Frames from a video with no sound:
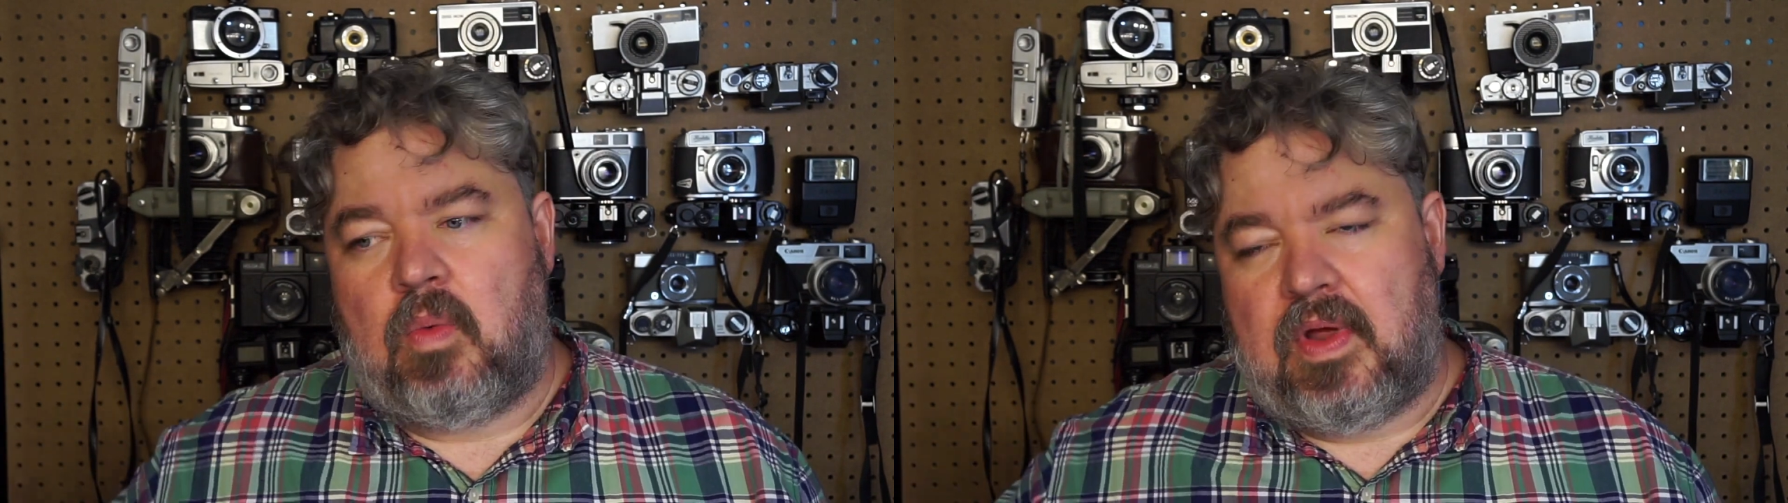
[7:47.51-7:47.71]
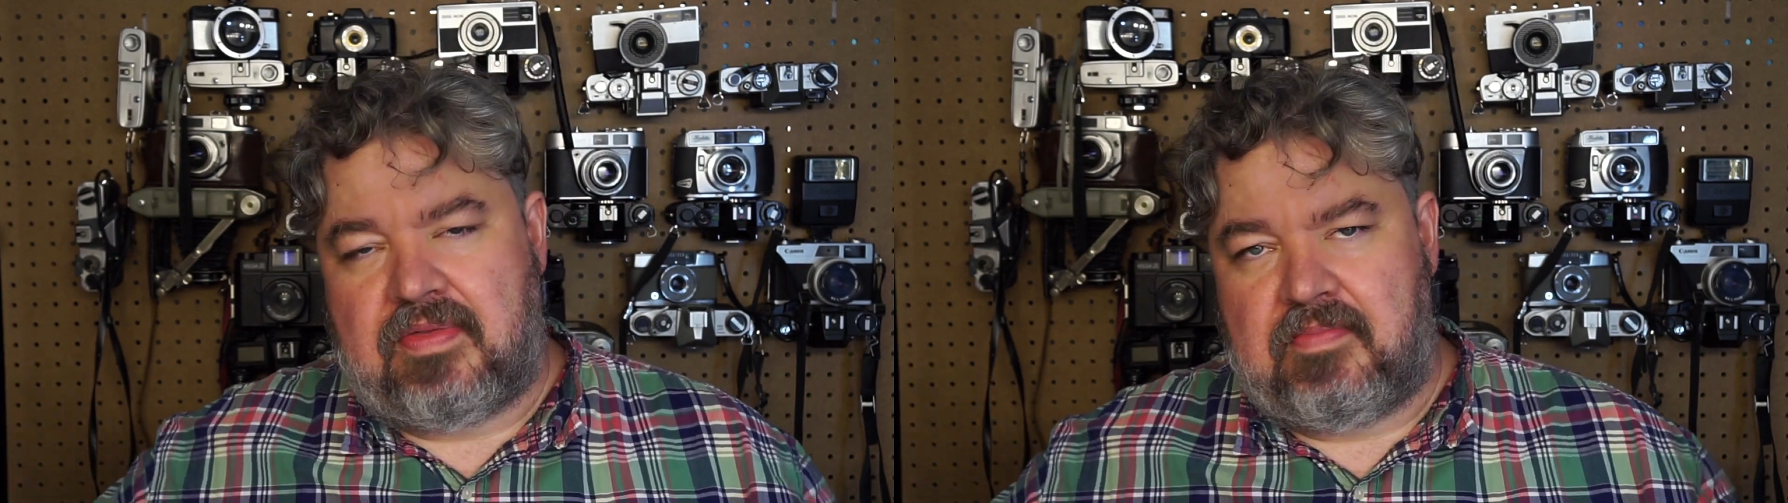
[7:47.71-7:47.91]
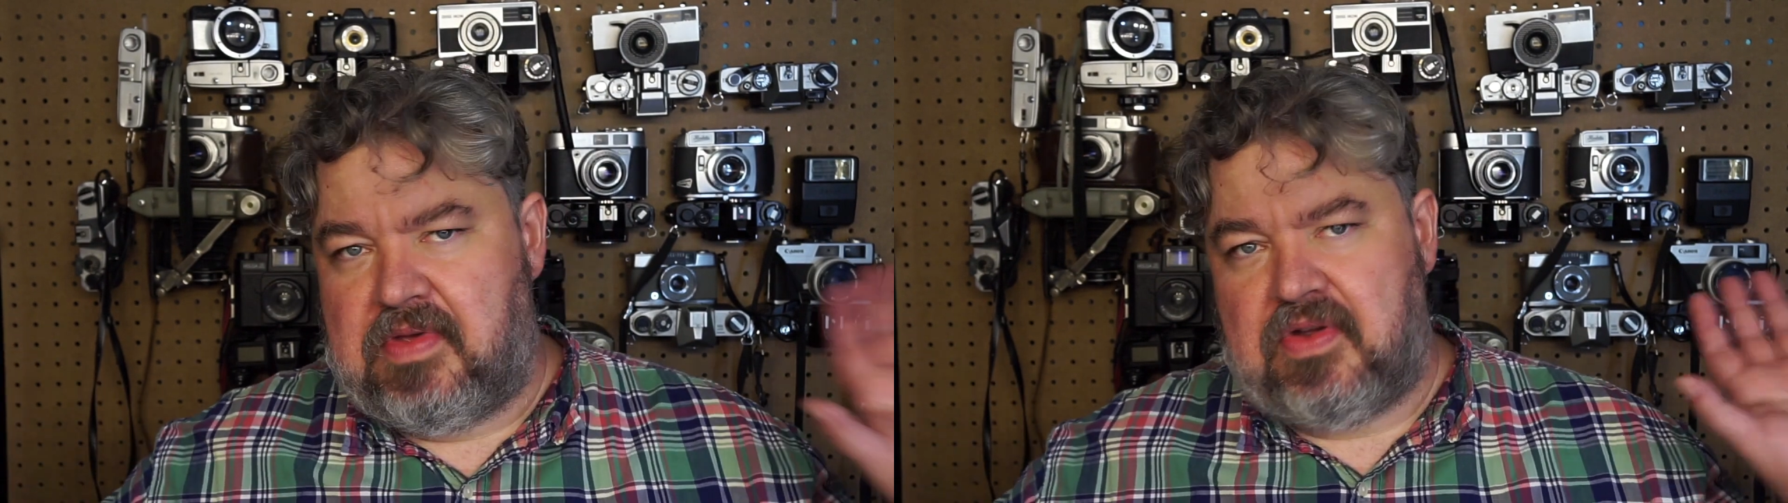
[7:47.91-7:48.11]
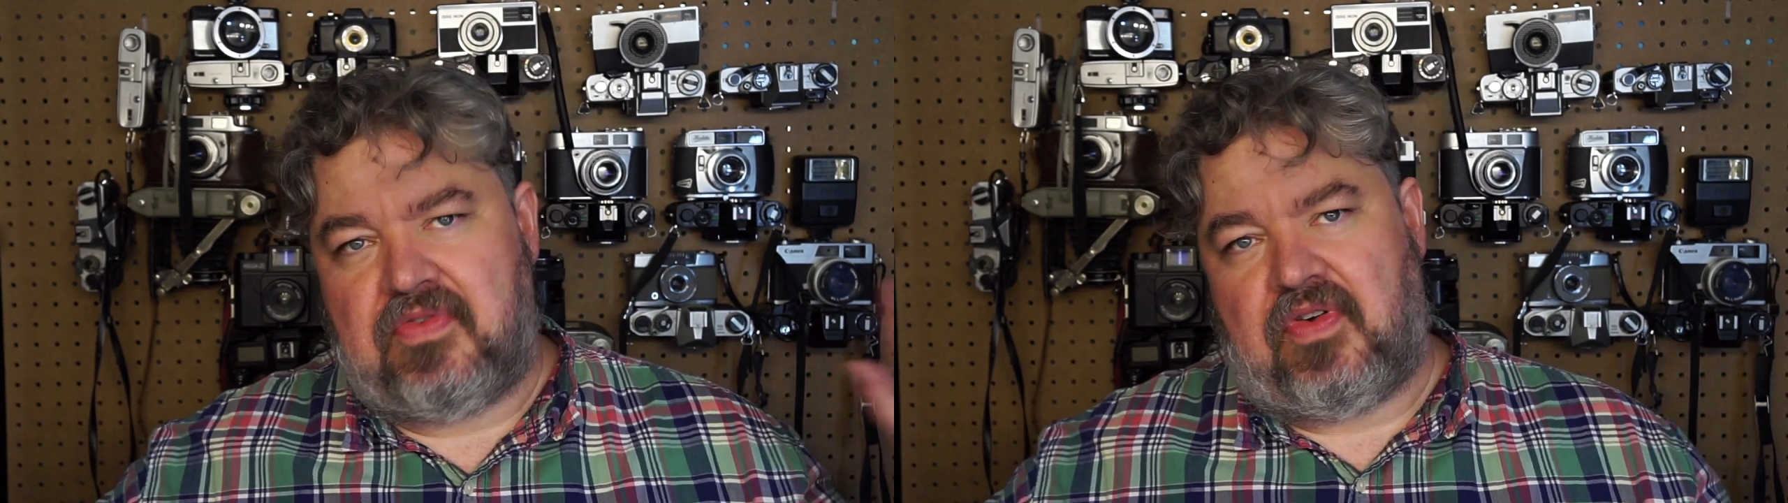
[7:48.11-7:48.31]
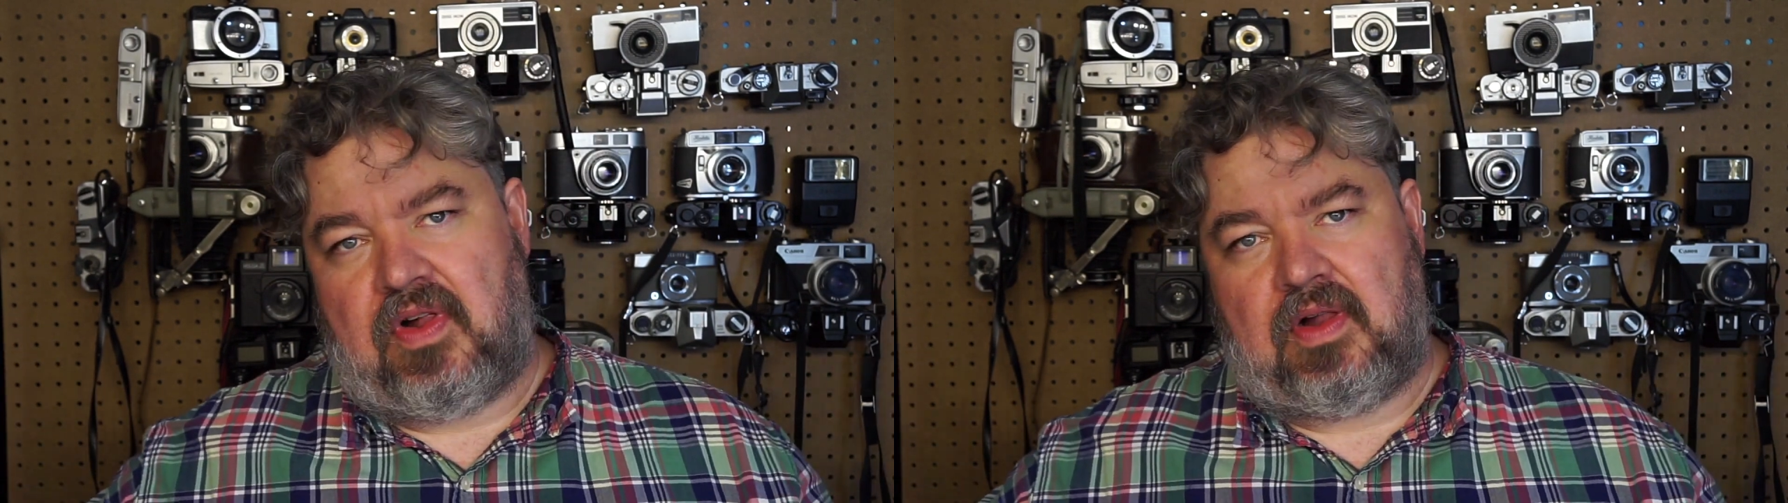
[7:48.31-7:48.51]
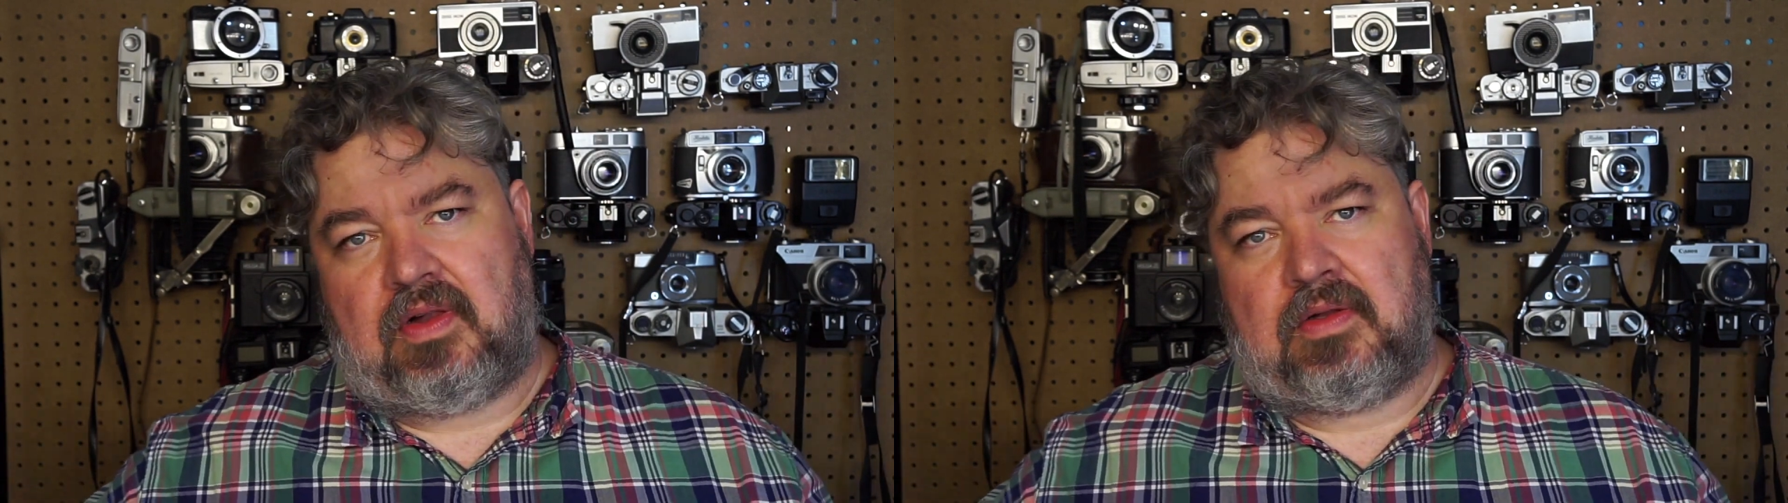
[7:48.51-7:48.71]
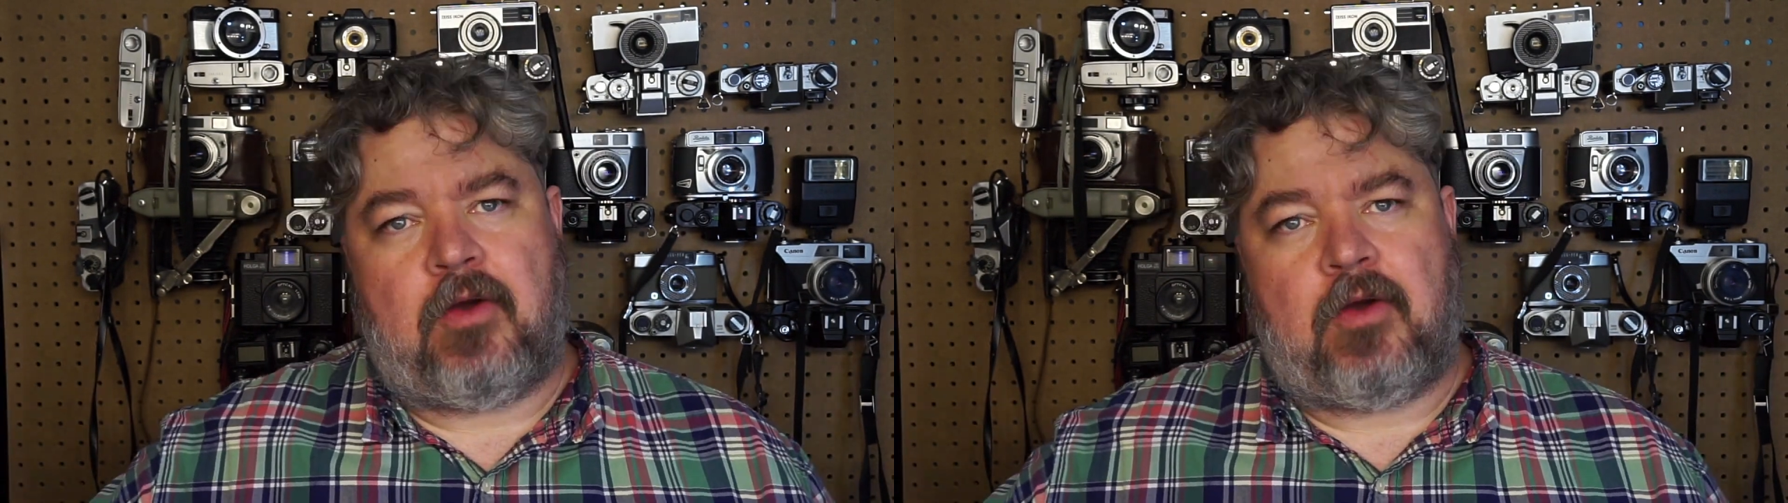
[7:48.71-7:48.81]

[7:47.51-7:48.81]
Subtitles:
with beautiful